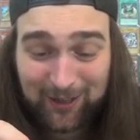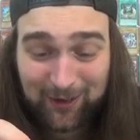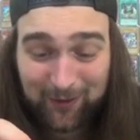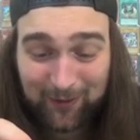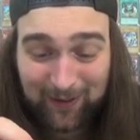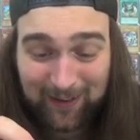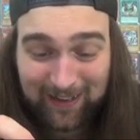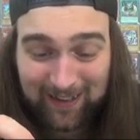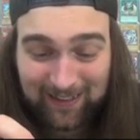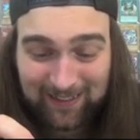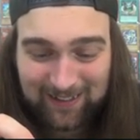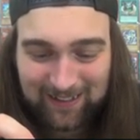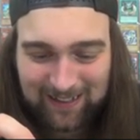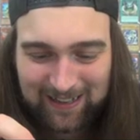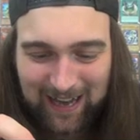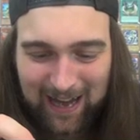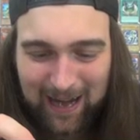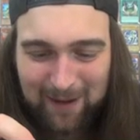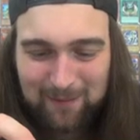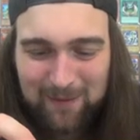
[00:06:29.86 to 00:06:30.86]
during the
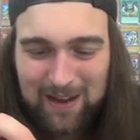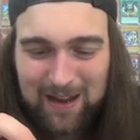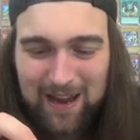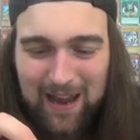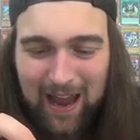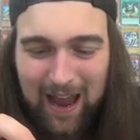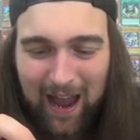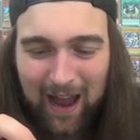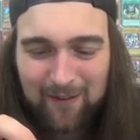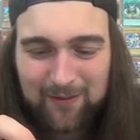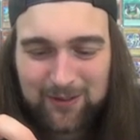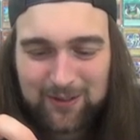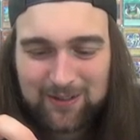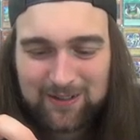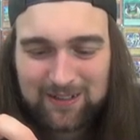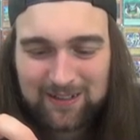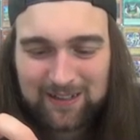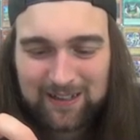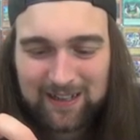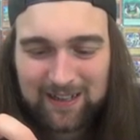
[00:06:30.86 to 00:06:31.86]
game after
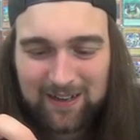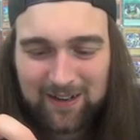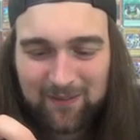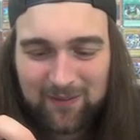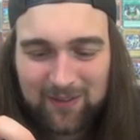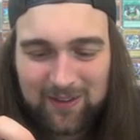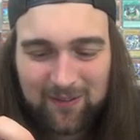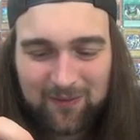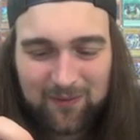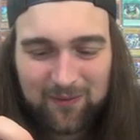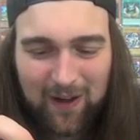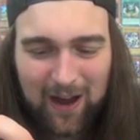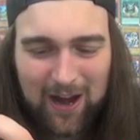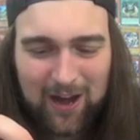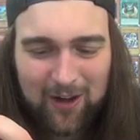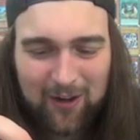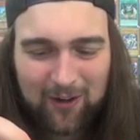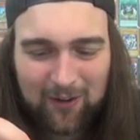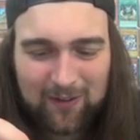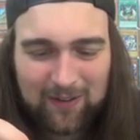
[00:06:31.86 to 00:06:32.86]
delete of the
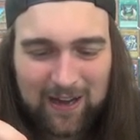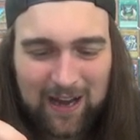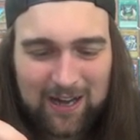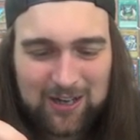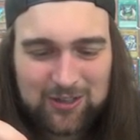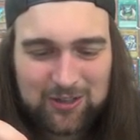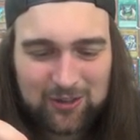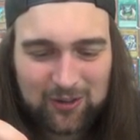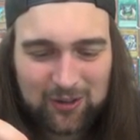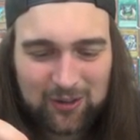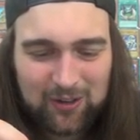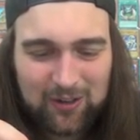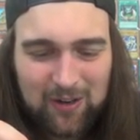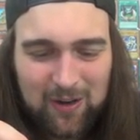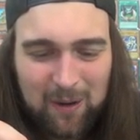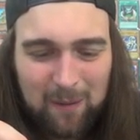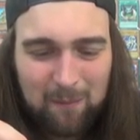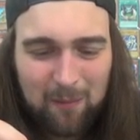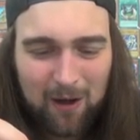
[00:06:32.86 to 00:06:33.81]
fire nature